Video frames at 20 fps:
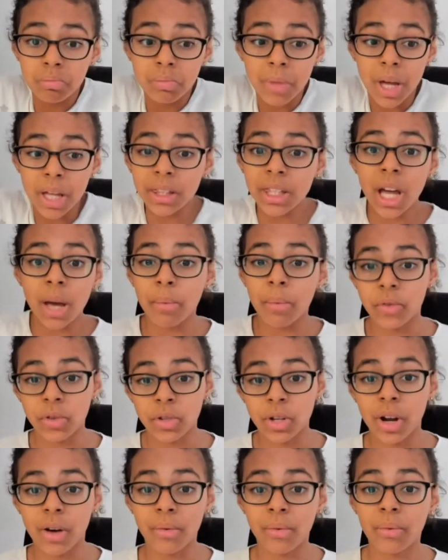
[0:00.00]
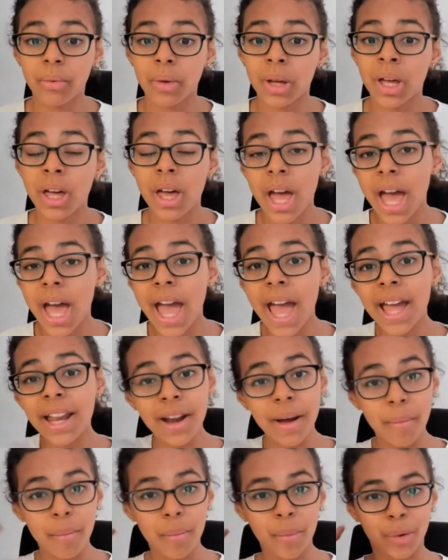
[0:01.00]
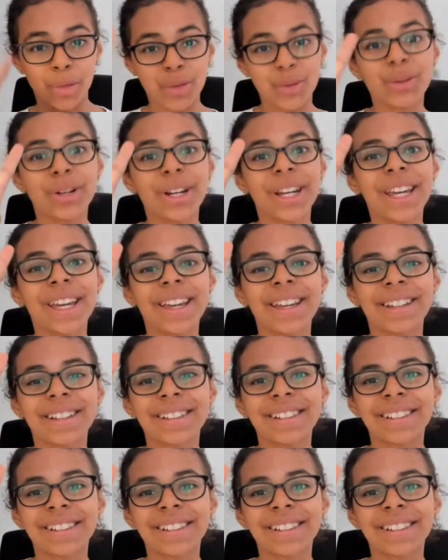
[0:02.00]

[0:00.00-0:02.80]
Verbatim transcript: that type of stuff. And number three,